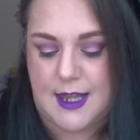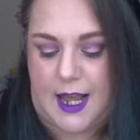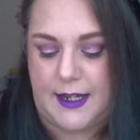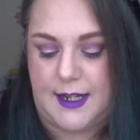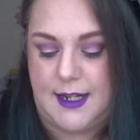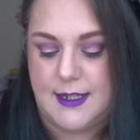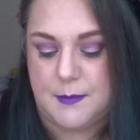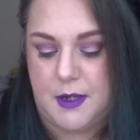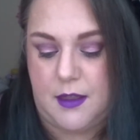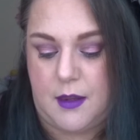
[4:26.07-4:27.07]
and
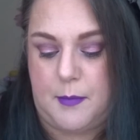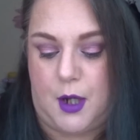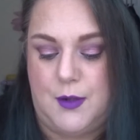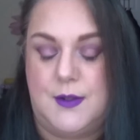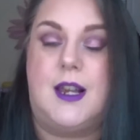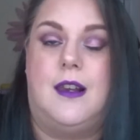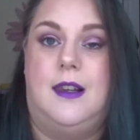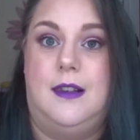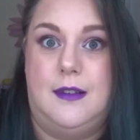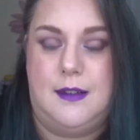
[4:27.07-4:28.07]
Elizabeth Bowes
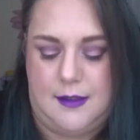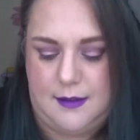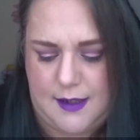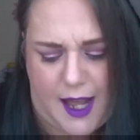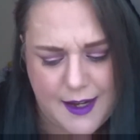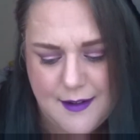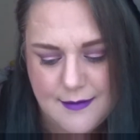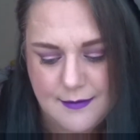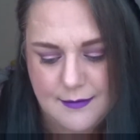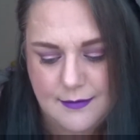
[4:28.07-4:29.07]
Lyon,
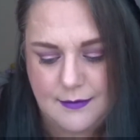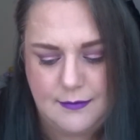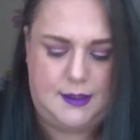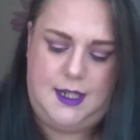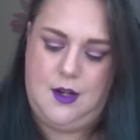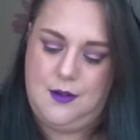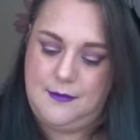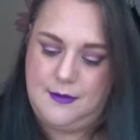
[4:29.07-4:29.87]
Lyon